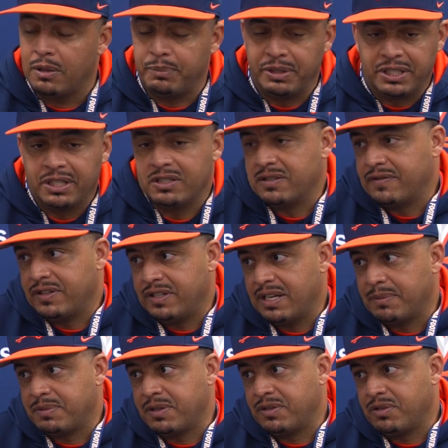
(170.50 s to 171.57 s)
Because of the
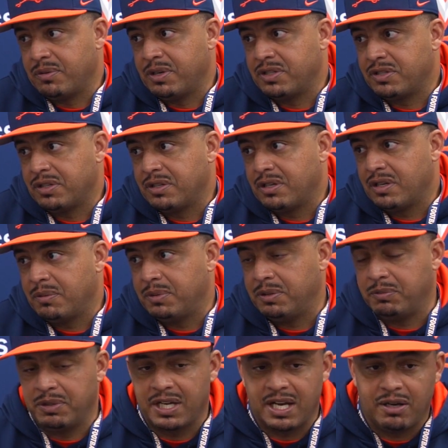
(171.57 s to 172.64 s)
depth situation. I
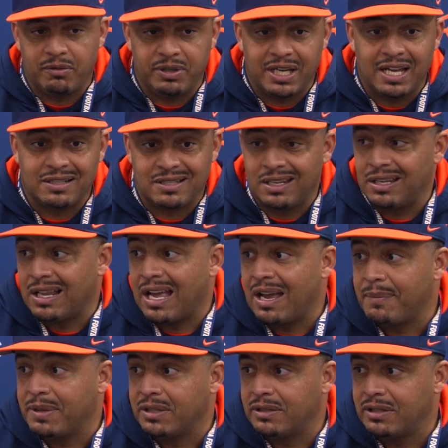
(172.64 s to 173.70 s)
mean, we got 10
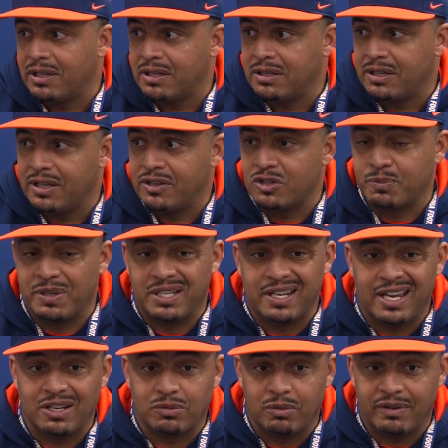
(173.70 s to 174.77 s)
linemen, and there's been
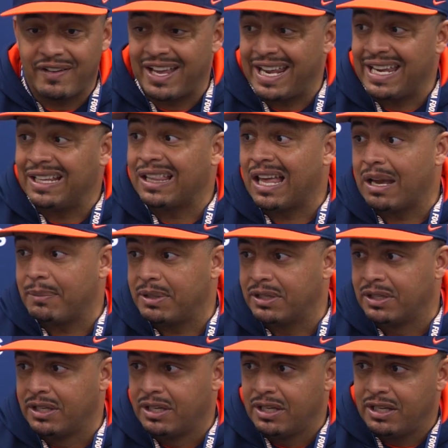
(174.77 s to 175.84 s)
days when we've had 8 linemen.
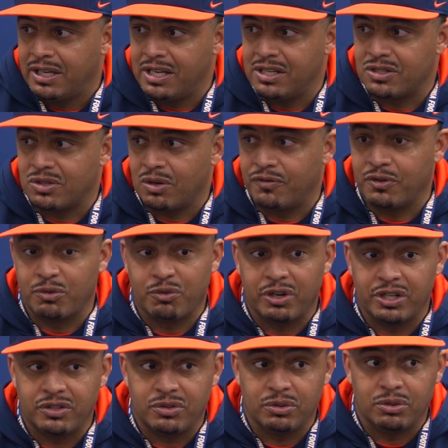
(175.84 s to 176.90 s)
And so if you're
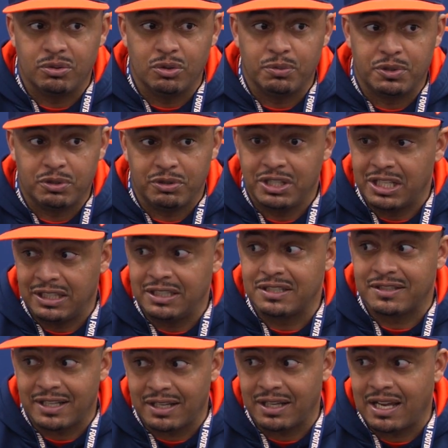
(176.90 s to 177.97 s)
running 2 groups, you need at
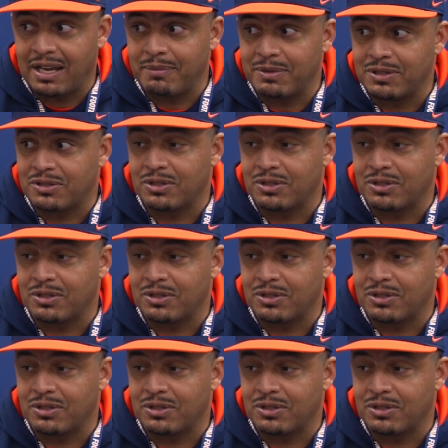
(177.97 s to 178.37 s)
least 10 linemen.